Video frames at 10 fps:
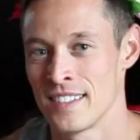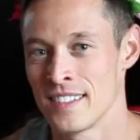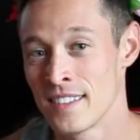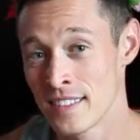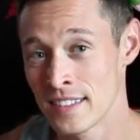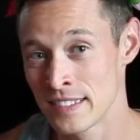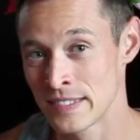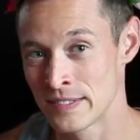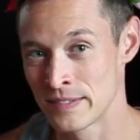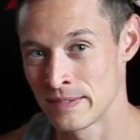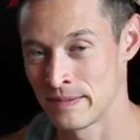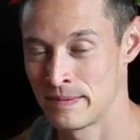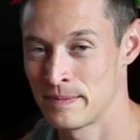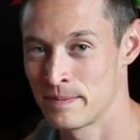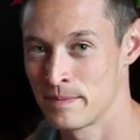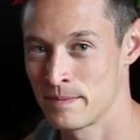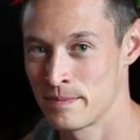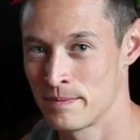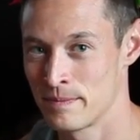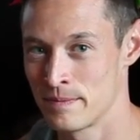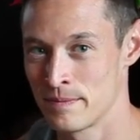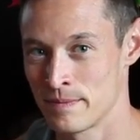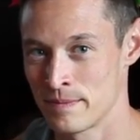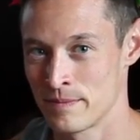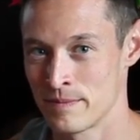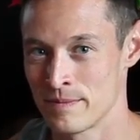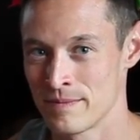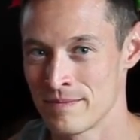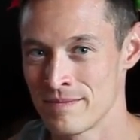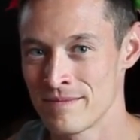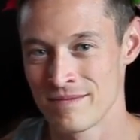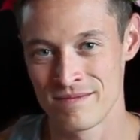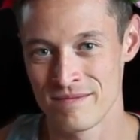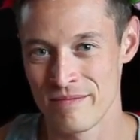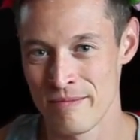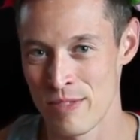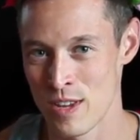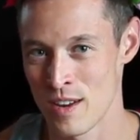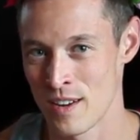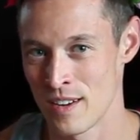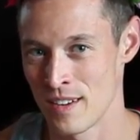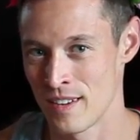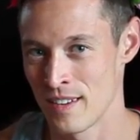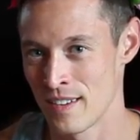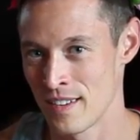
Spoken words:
The person shown says nothing.